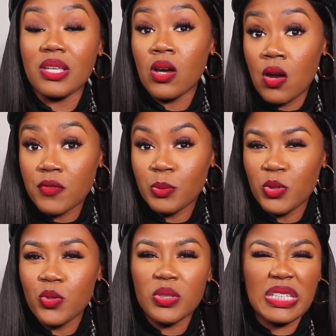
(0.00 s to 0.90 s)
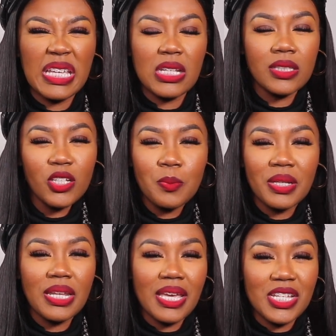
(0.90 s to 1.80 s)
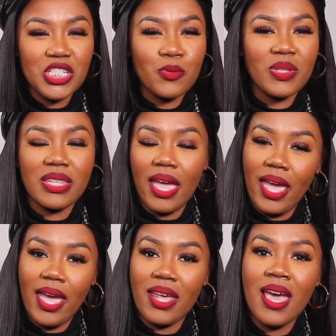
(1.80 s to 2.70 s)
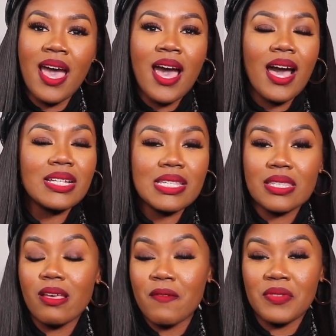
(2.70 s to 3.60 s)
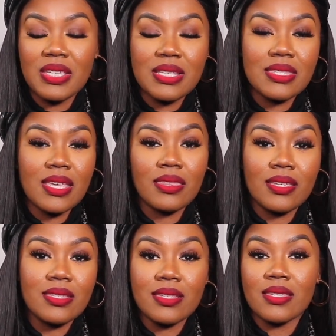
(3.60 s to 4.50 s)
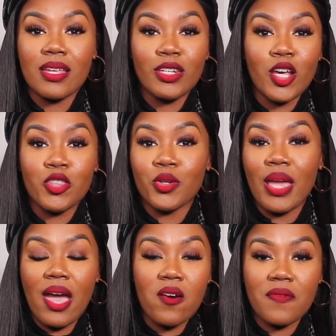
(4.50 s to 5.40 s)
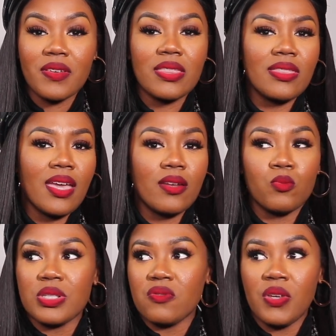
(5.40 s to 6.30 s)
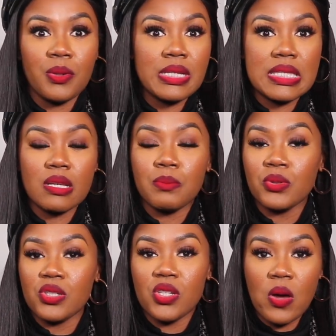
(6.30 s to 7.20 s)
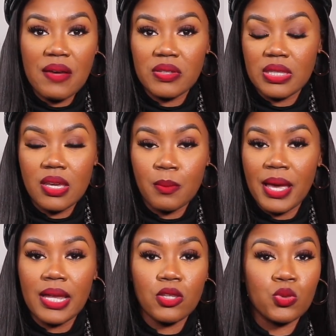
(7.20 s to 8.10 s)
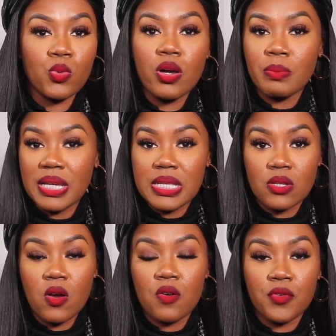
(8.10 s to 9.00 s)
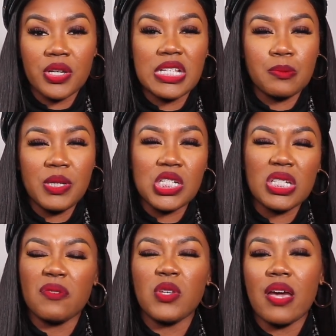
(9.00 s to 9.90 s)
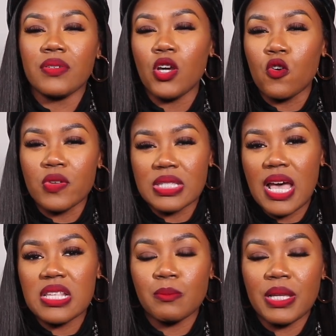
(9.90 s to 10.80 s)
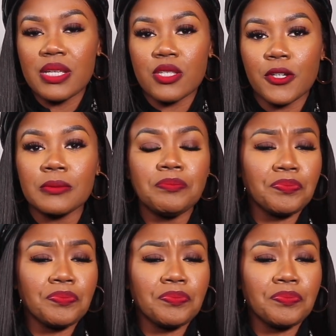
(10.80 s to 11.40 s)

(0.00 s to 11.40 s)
comfortable, yet a little bit edgy with the hat. I just love this and this is another outfit that was very simple. You don't have to think about it. Throw a blazer over it, especially if you have an oversized blazer.